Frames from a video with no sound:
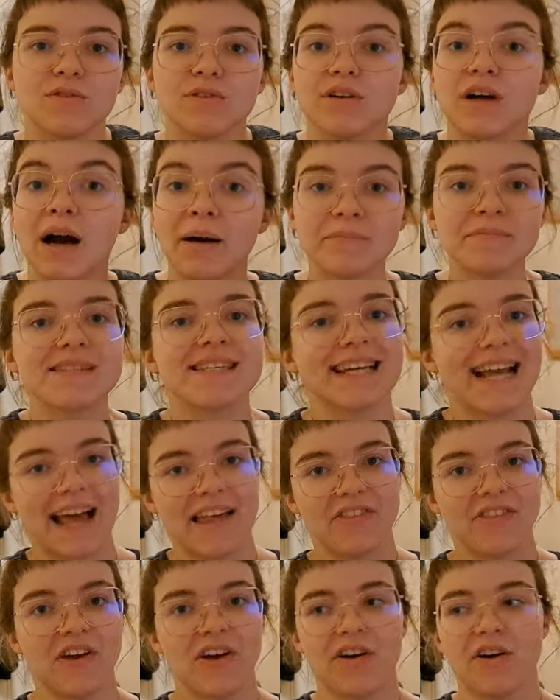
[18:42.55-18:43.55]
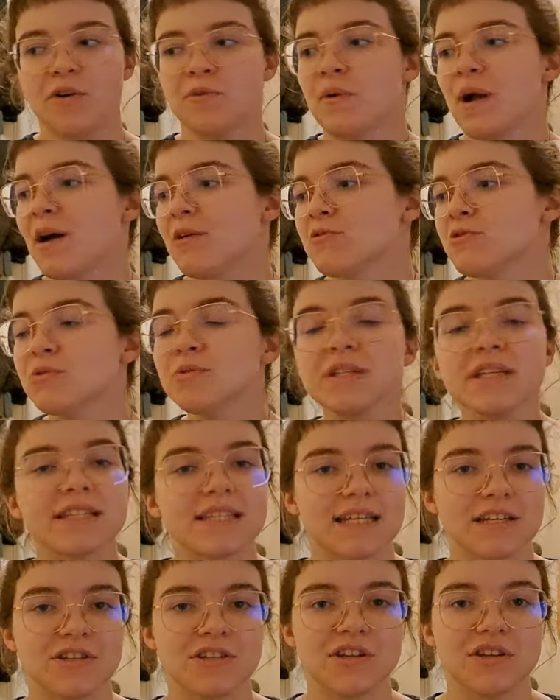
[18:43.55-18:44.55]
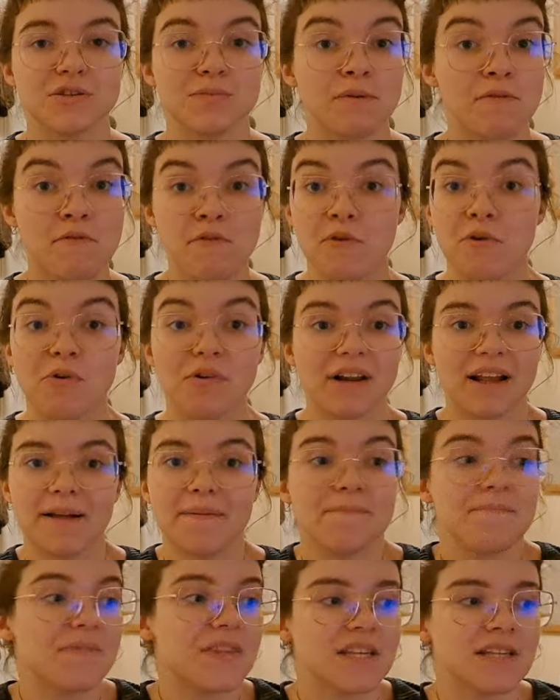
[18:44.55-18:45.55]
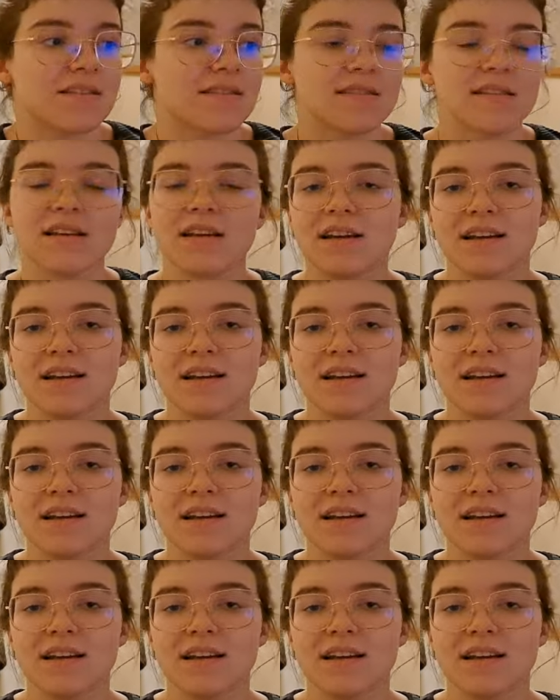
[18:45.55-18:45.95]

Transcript: come together around all these issues before, like this,